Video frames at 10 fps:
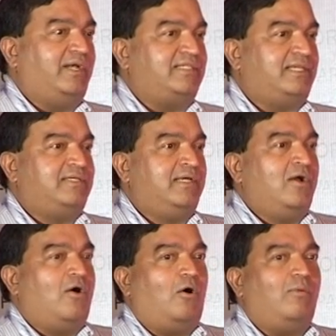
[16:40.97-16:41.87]
He says,
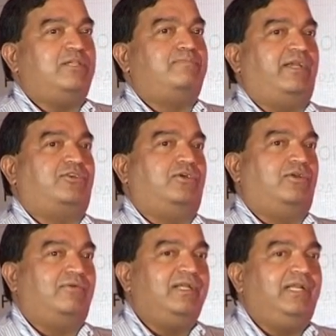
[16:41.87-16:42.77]
always make sure
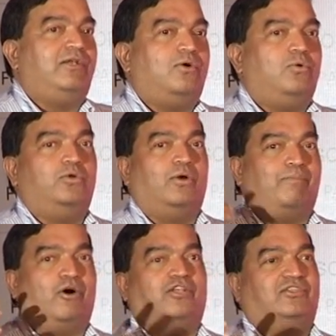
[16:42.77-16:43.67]
you really know who your
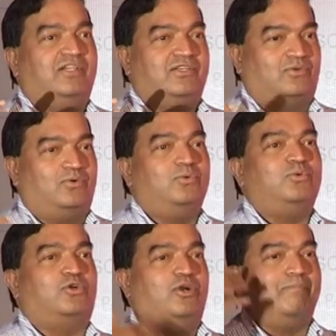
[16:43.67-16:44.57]
boss is, or
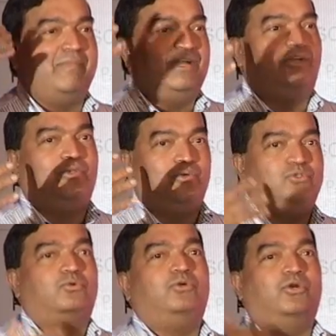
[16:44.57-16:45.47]
who's going to mentor you,
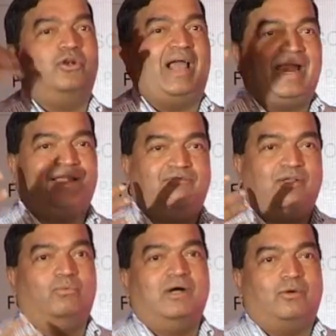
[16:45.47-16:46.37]
who you're going to actively
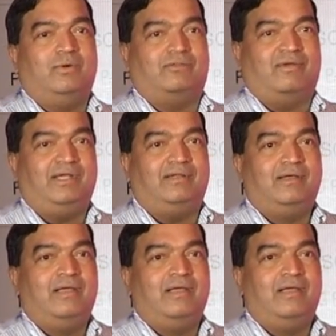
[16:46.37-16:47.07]
work with, right?